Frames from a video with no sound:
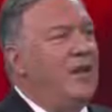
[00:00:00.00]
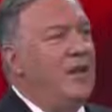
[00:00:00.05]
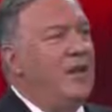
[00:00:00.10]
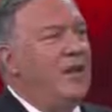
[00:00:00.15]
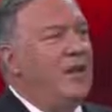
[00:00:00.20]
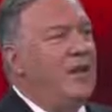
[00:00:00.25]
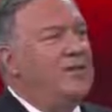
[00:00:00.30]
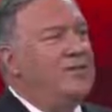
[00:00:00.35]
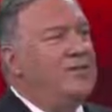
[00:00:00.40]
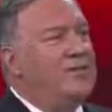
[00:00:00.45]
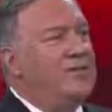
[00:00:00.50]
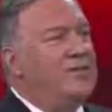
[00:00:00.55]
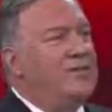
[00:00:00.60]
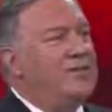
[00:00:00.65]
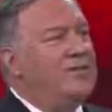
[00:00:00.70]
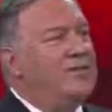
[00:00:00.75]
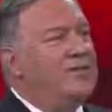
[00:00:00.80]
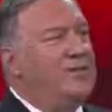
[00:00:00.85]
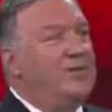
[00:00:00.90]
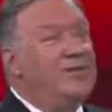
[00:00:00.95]
long-range
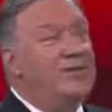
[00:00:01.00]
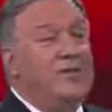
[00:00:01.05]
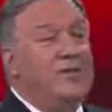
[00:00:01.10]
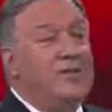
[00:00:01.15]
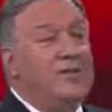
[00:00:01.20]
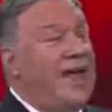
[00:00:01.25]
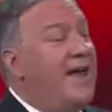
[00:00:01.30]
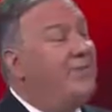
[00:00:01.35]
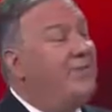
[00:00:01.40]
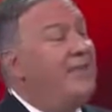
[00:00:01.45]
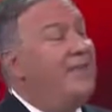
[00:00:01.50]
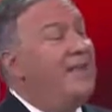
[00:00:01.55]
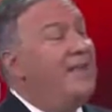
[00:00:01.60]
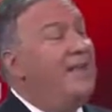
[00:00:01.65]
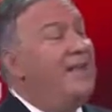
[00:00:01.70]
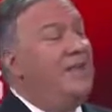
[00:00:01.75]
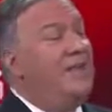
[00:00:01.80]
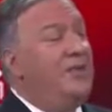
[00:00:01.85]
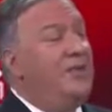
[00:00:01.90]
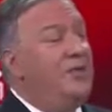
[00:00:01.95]
ballistic missile, and they haven't
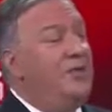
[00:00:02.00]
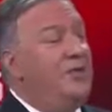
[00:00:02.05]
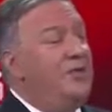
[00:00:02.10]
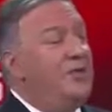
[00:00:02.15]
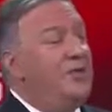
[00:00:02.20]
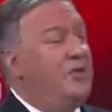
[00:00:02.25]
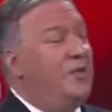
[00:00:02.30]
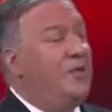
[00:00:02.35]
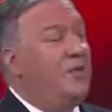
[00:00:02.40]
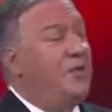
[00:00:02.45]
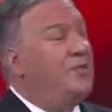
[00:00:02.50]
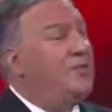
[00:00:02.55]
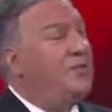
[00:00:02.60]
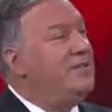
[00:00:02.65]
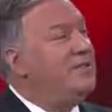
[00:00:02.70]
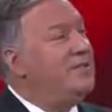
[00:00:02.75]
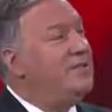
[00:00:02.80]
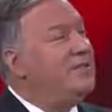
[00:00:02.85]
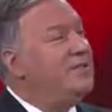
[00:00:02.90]
tested their nuclear weapons.